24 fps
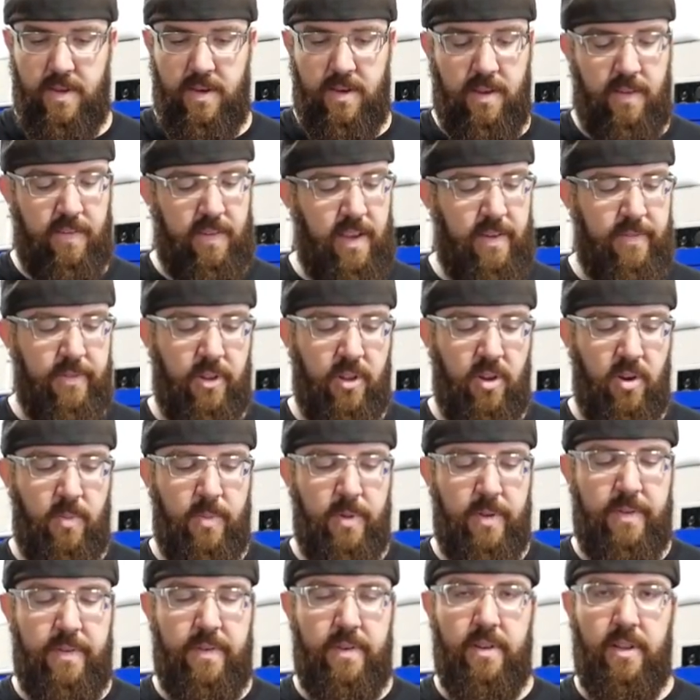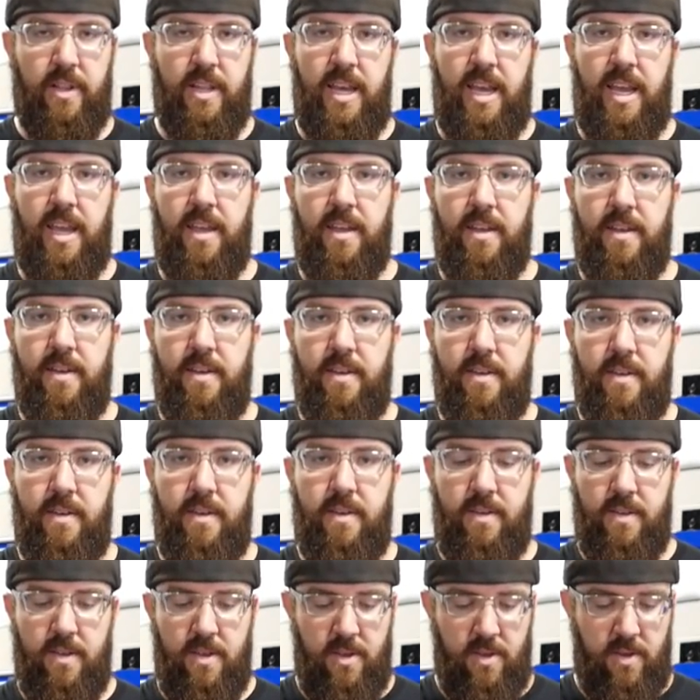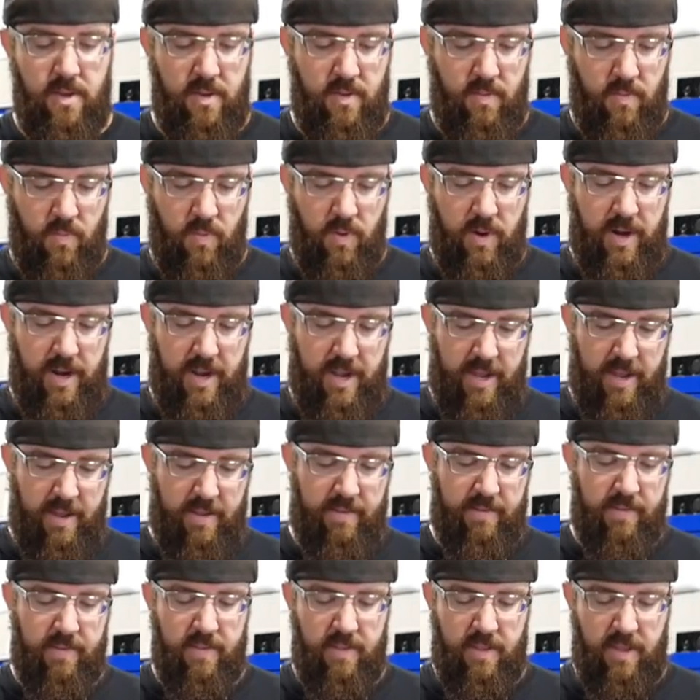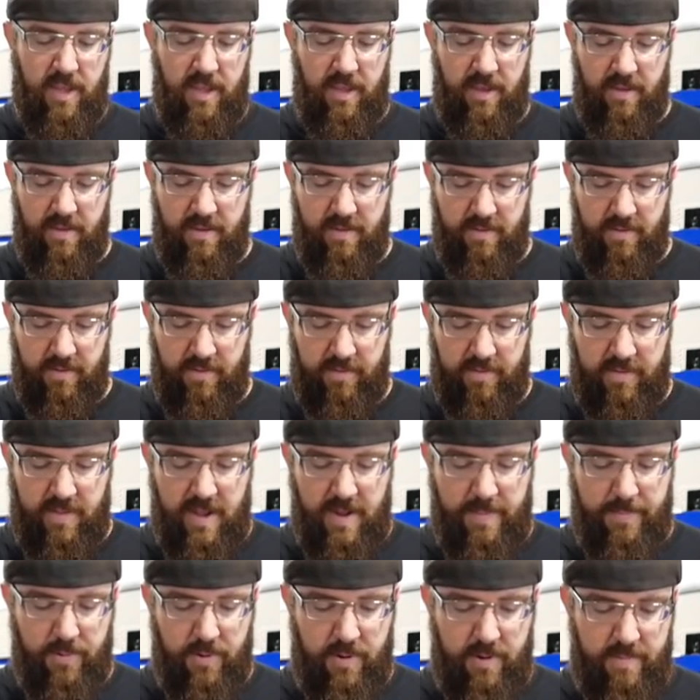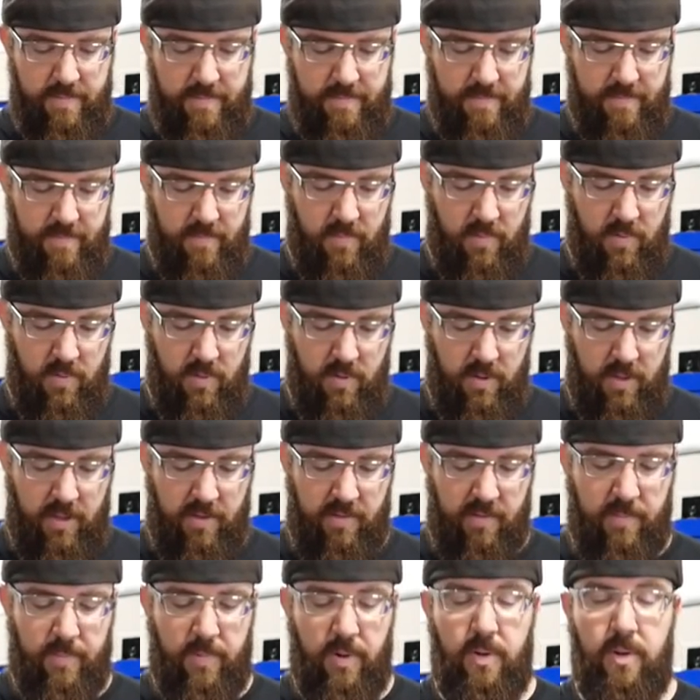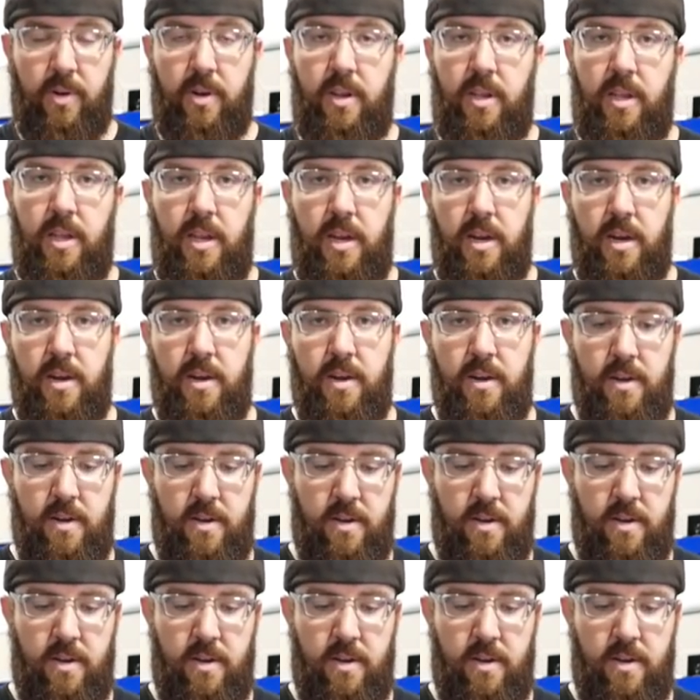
does have a little bit of delay. Whereas the Snap-on, well, I guess I'm pretty near.